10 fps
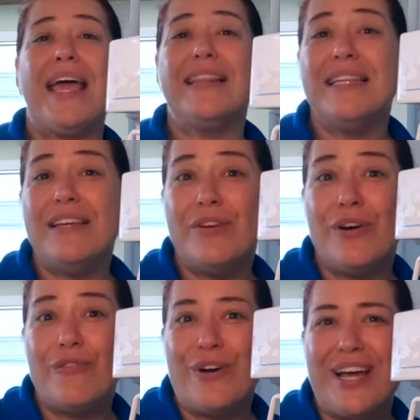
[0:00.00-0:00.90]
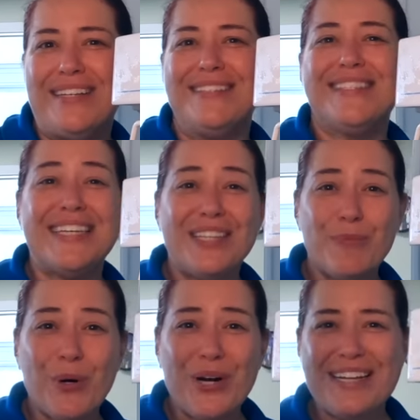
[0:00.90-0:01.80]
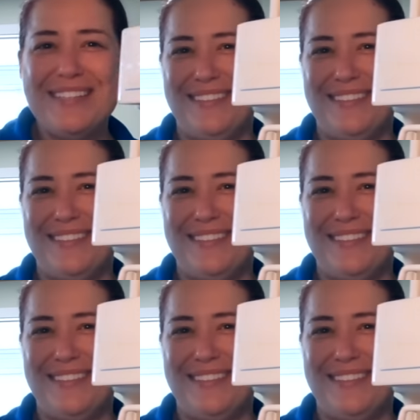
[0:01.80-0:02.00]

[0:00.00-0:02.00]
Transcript: and leave it overnight. See you in the morning.